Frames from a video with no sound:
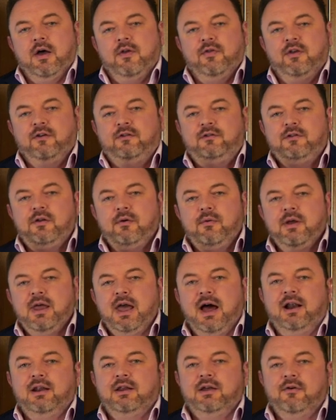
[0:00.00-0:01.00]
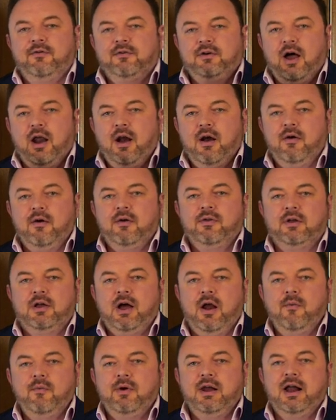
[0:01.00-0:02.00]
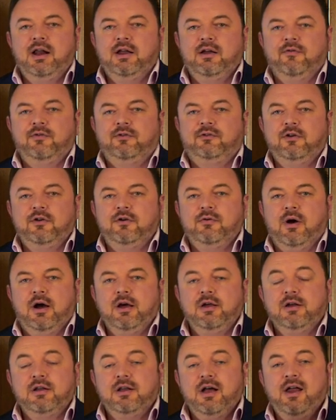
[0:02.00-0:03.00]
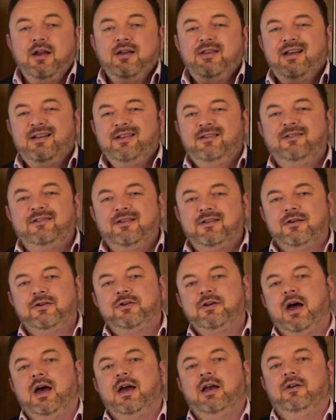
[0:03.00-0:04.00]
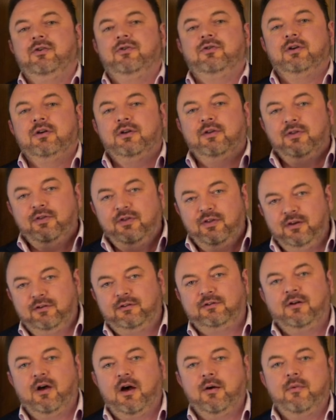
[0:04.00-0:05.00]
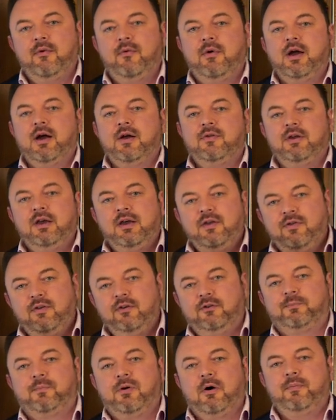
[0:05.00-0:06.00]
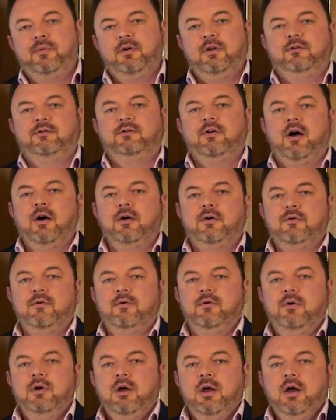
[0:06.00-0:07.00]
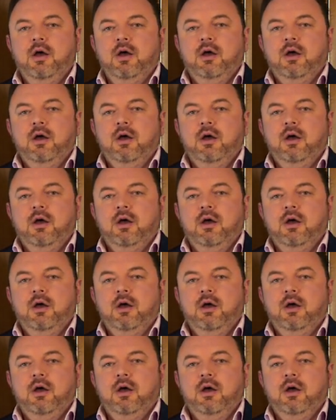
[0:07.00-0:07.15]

This is the reality of the current reality of the situation. I don't think this is going to change this time around in this property cycle.